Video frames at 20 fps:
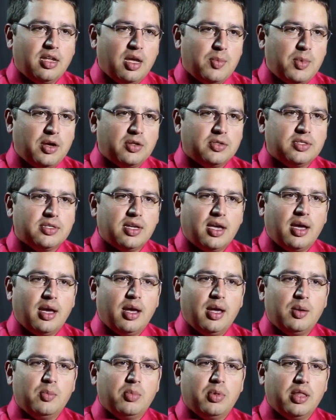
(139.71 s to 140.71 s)
time
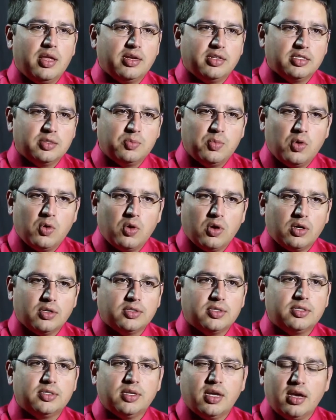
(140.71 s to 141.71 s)
outside playing
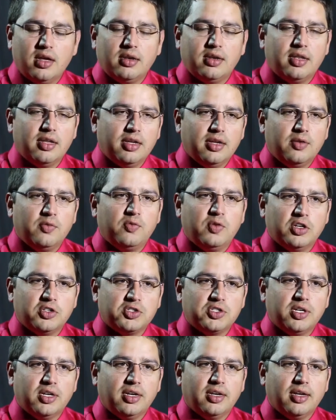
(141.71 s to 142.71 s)
sports, hunting, and
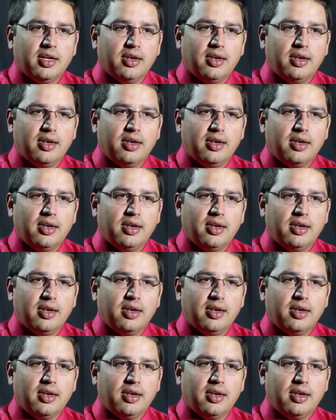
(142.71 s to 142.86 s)
fishing.